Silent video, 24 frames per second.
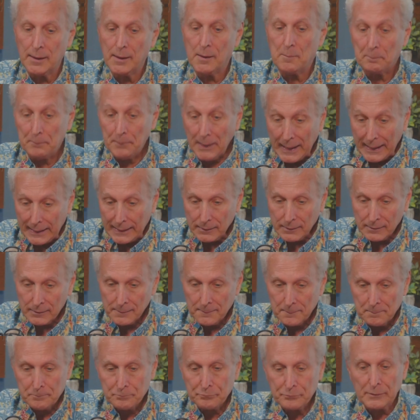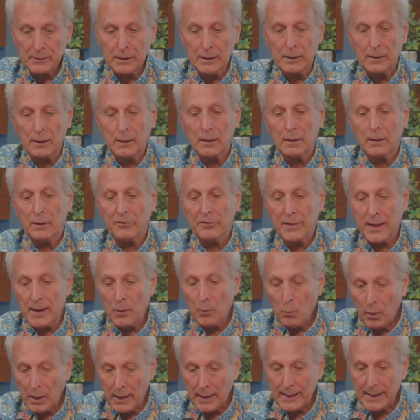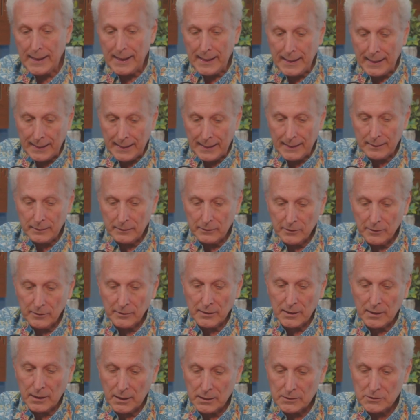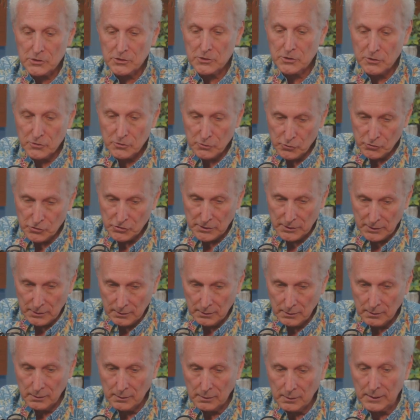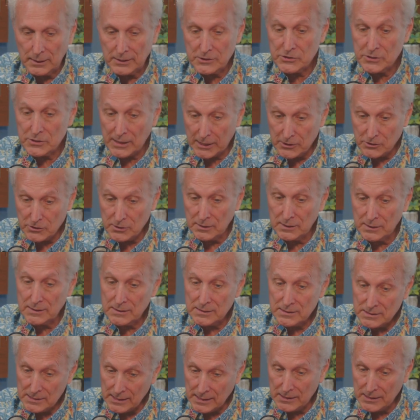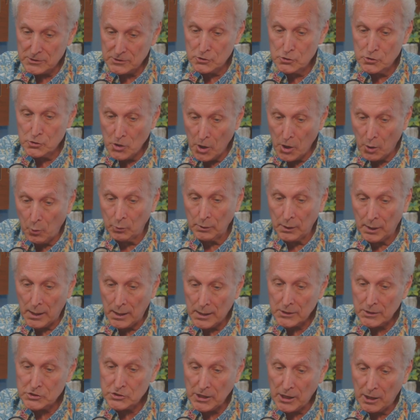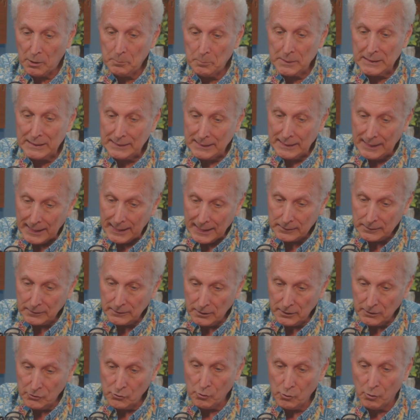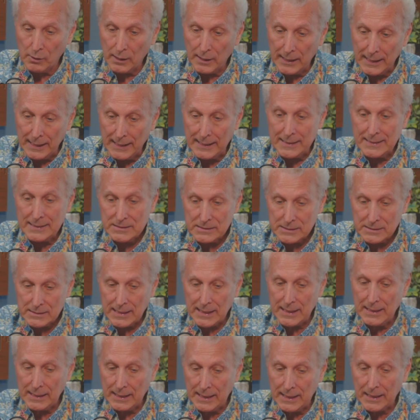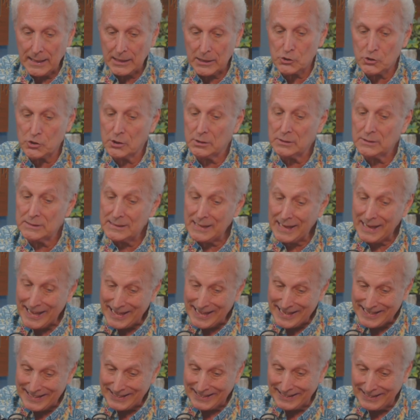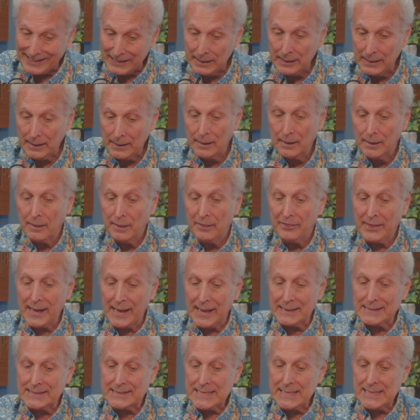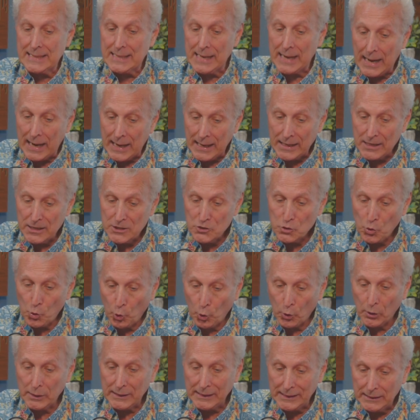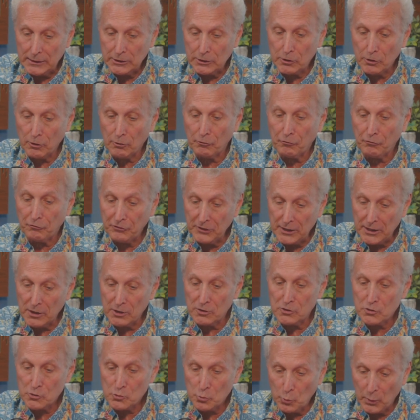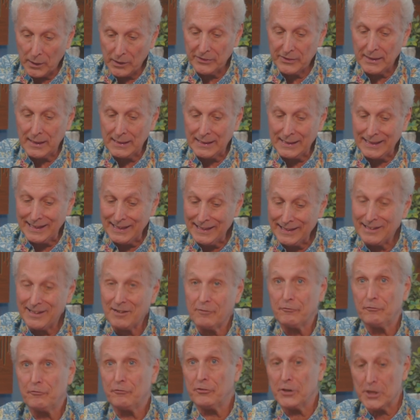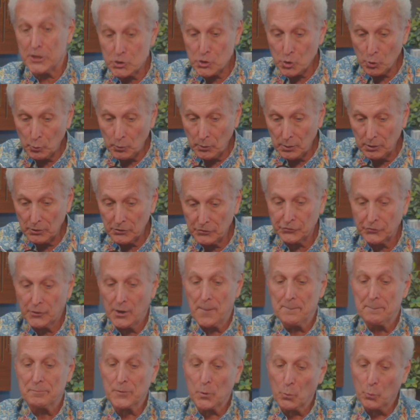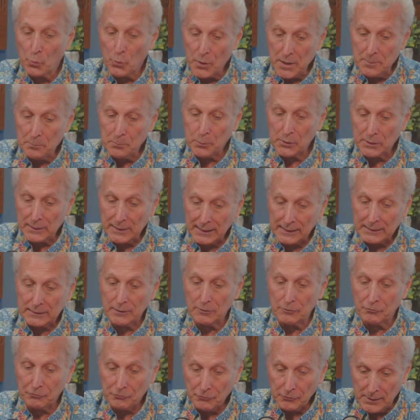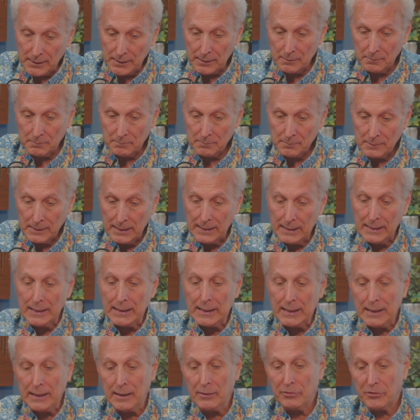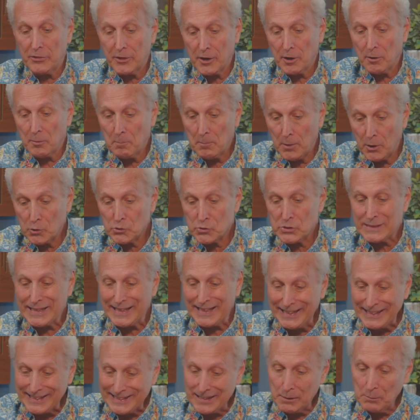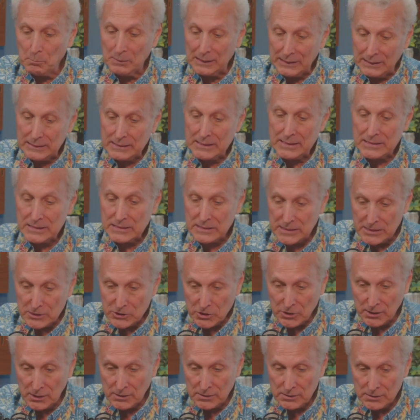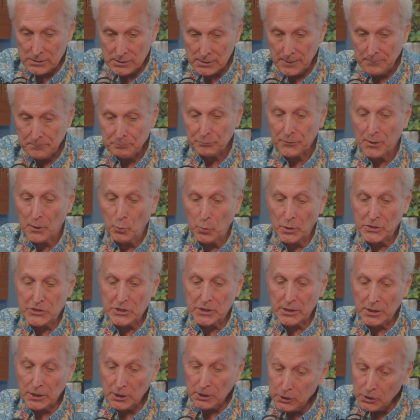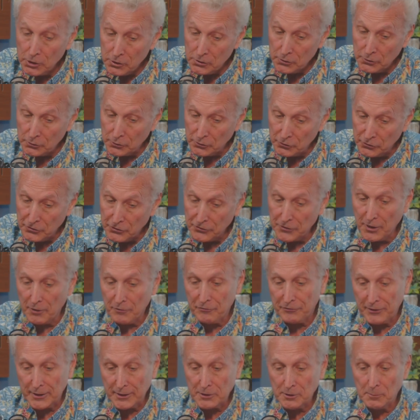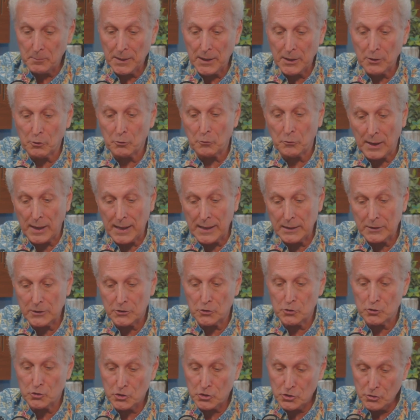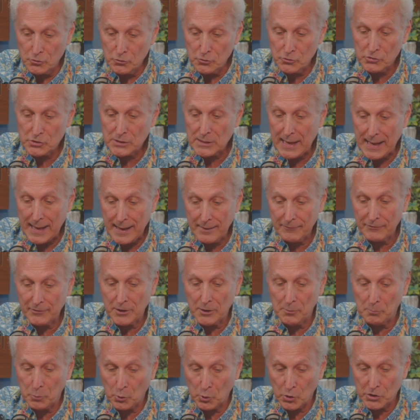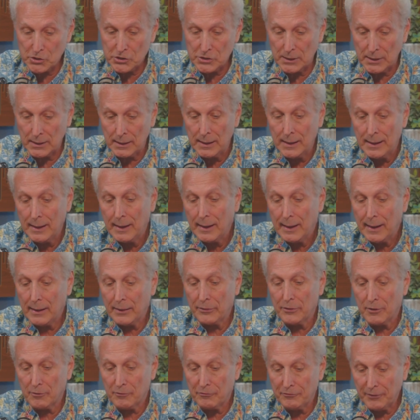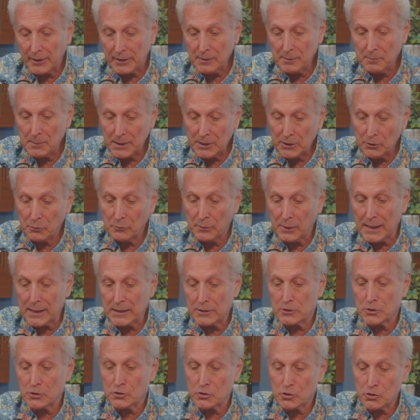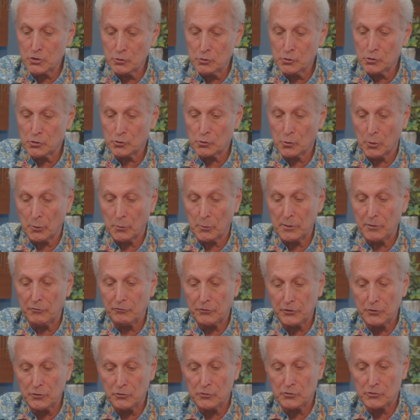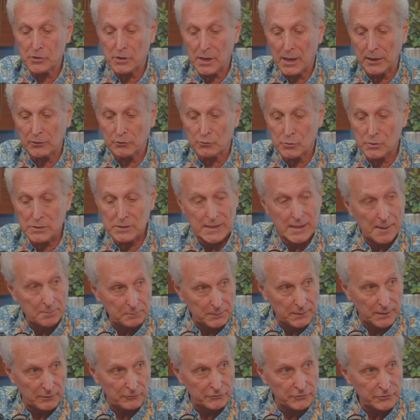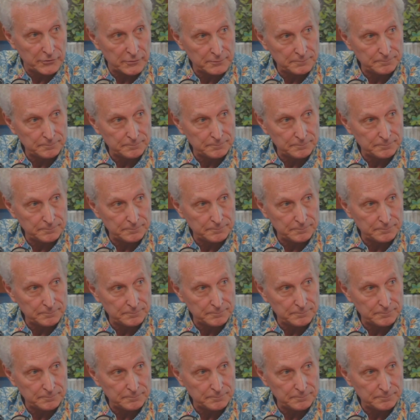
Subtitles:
But they want to add to the Constitution a section that says no law shall be enacted nor any state action taken that denies or interferes with an individual's reproductive freedom in their most intimate decisions, which includes their fundamental right to choose to have an abortion and their fundamental right to choose or refuse contraceptives.